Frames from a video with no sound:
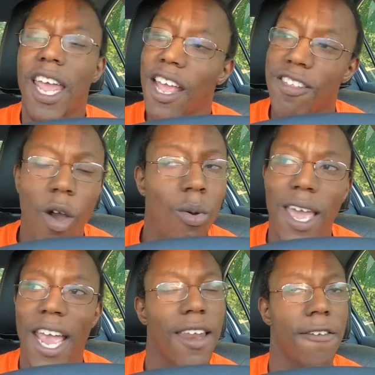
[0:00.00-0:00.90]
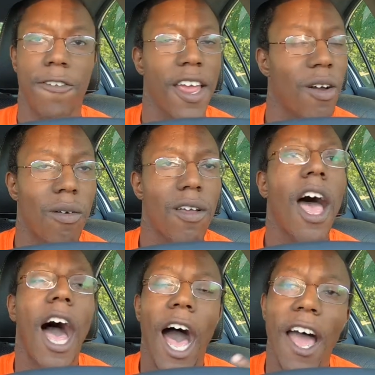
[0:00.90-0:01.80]
It's okay to fail.
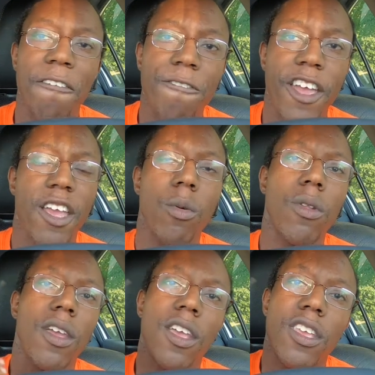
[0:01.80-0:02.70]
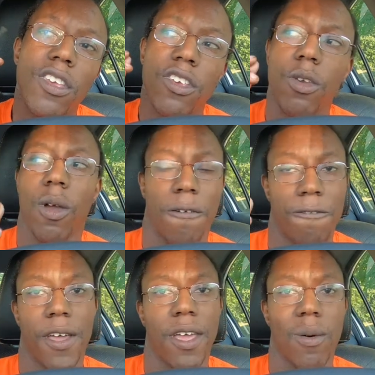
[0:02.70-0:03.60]
I failed. You have
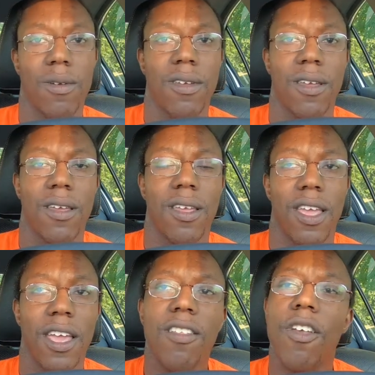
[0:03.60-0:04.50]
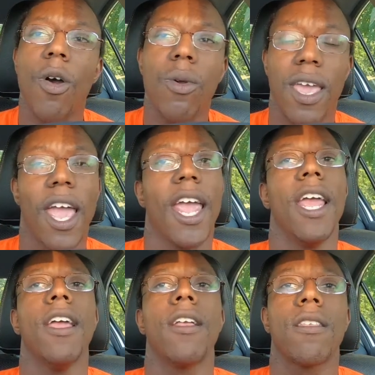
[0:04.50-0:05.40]
failed. It's
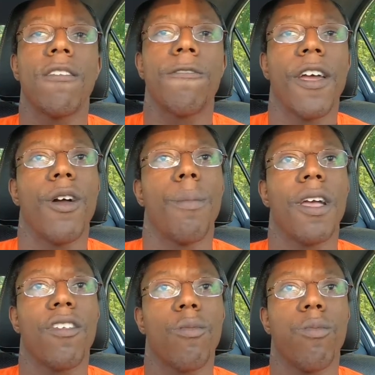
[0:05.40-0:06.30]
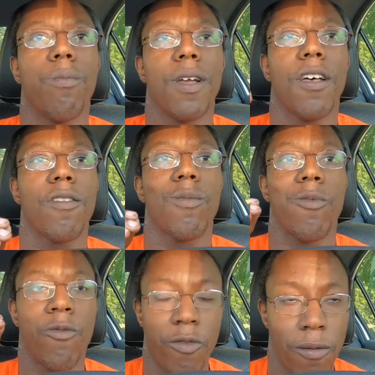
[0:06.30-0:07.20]
okay to fail because, because
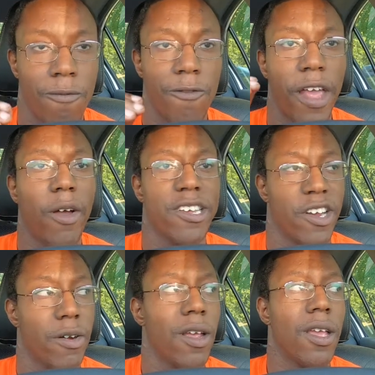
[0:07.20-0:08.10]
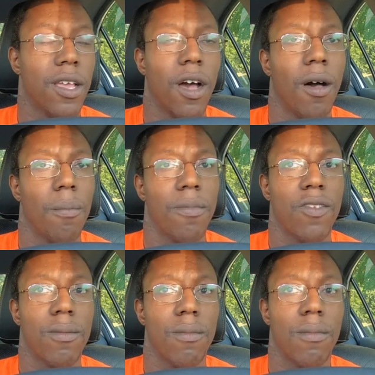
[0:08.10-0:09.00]
from failure comes